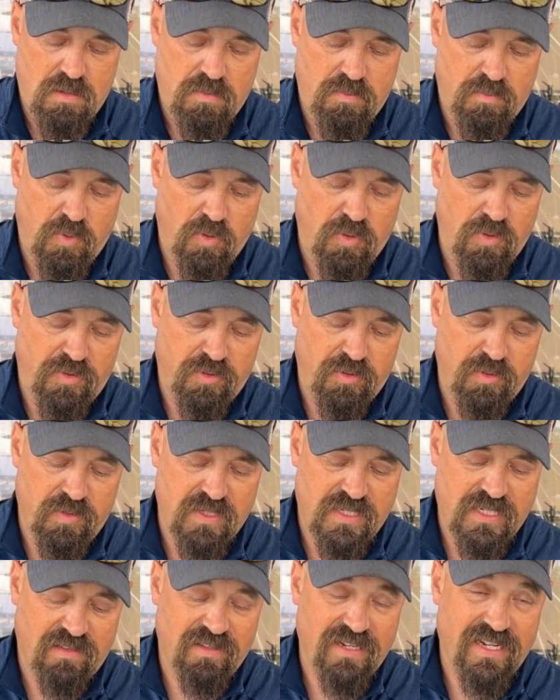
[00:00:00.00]
Pull it through
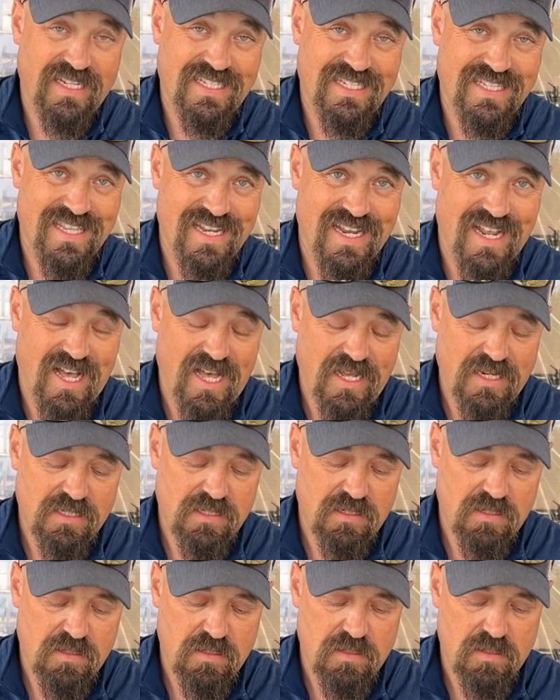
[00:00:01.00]
until it hits the knot.
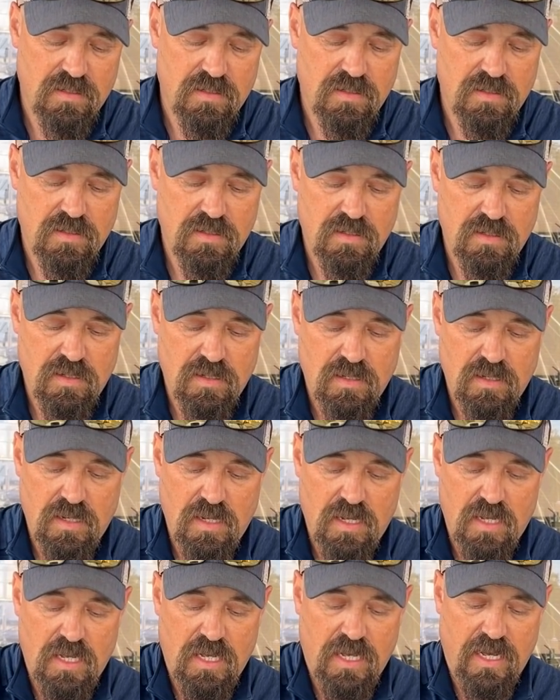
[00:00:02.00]

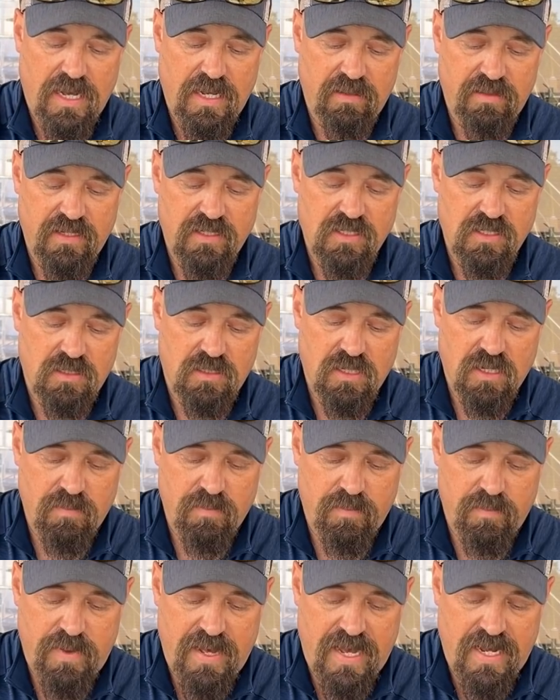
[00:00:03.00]
I like to
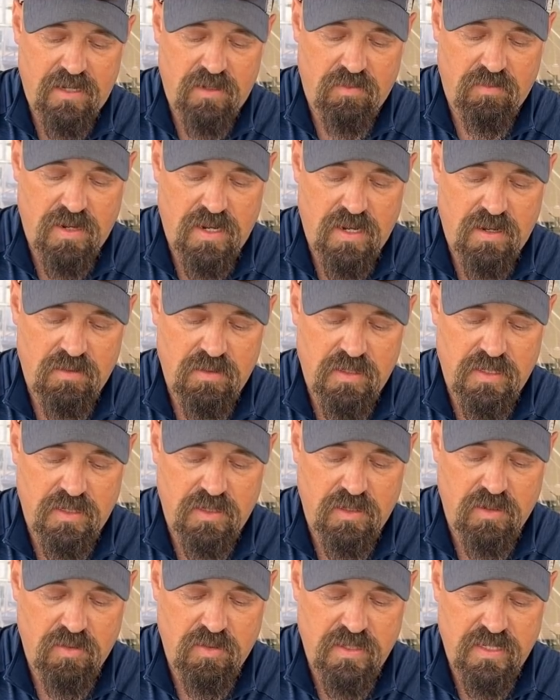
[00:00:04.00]
come back around and
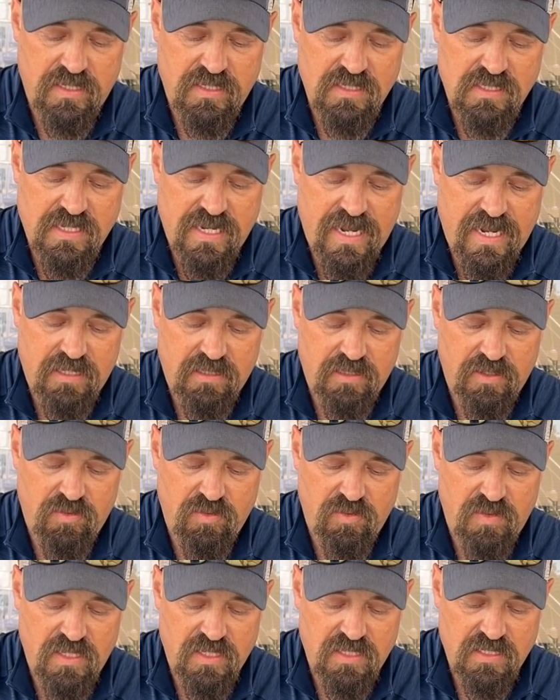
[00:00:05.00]
go exactly
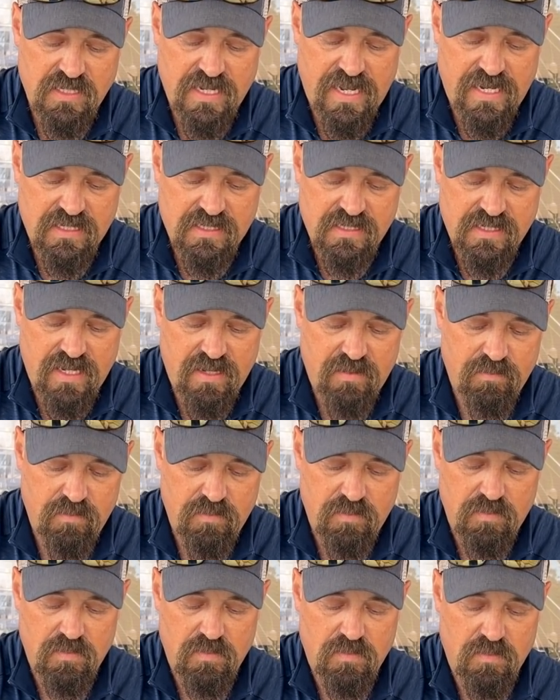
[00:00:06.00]
through the exact same
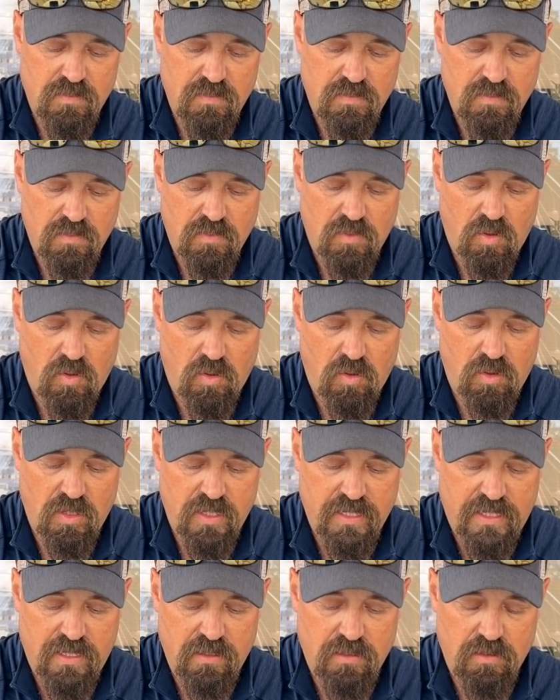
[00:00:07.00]
hole,
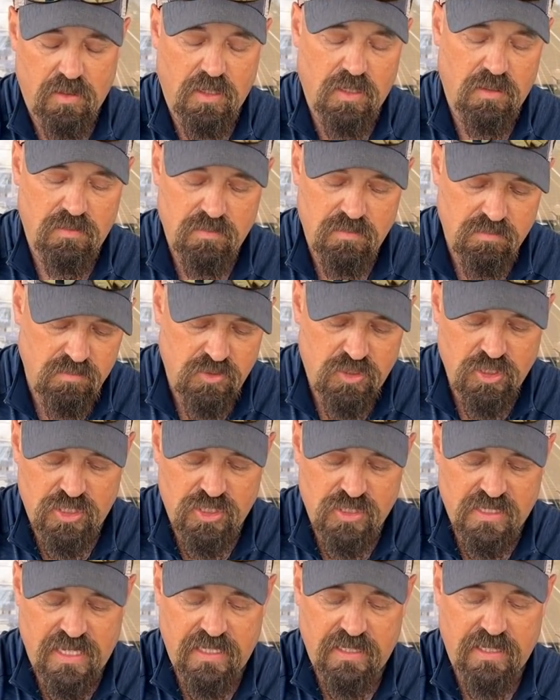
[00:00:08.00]
or just
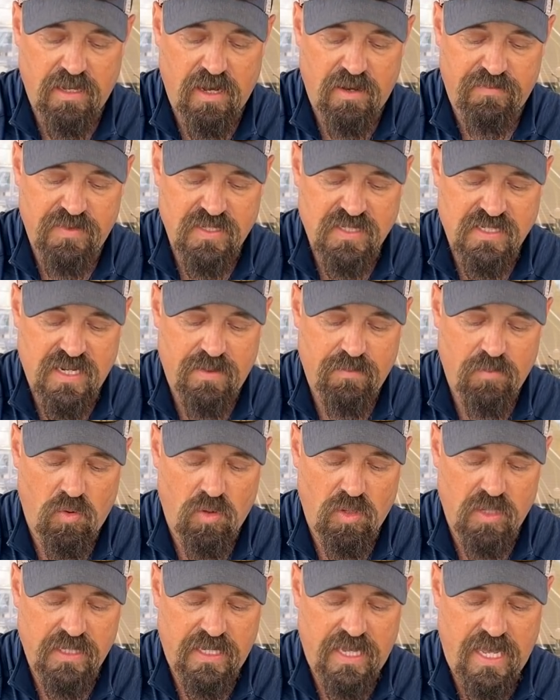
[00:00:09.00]
slightly off the same
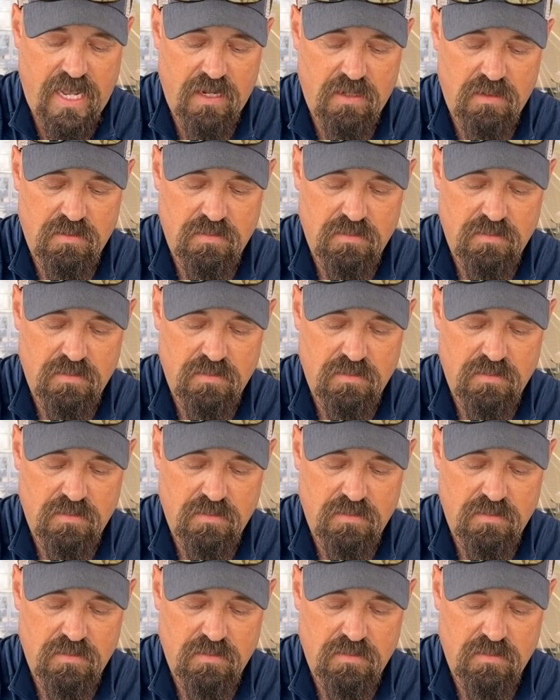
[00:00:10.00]
hole again.